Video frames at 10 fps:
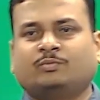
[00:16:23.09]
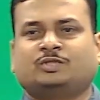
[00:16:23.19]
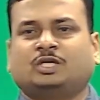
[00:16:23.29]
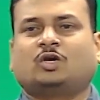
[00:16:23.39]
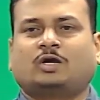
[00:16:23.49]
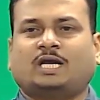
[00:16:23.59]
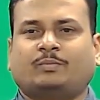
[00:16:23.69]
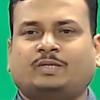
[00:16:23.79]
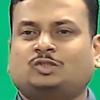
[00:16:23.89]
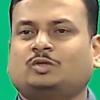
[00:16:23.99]
Silicon
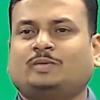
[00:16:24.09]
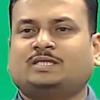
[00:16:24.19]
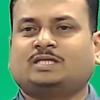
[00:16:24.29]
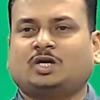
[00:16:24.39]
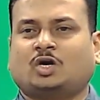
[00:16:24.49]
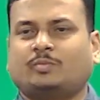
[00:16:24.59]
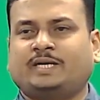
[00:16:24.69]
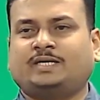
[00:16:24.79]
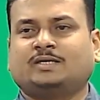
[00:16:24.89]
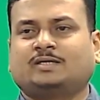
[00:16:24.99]
happens to be 3
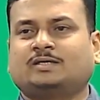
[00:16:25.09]
orbit